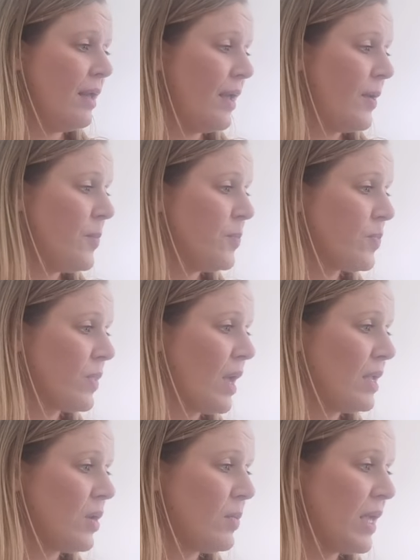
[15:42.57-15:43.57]
Um,
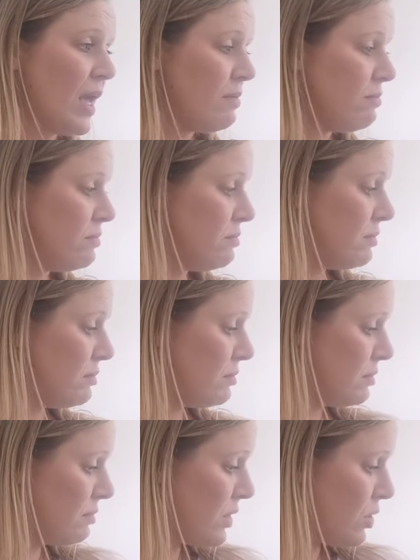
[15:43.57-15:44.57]
and I'll be getting
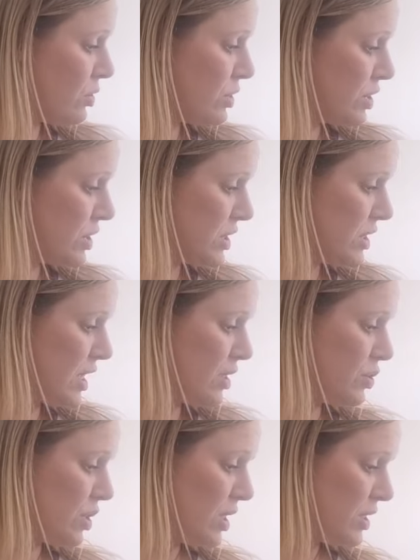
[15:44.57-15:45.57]
my orders to
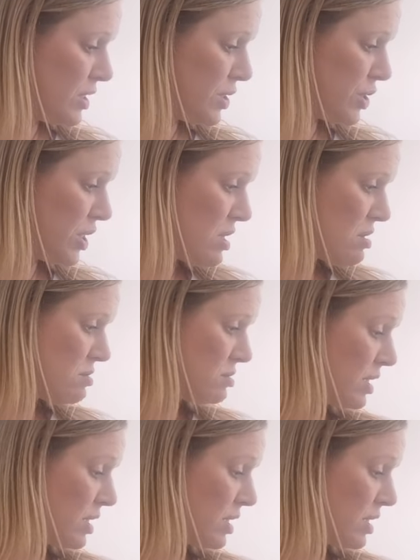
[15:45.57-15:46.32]
Sandra and to Sheena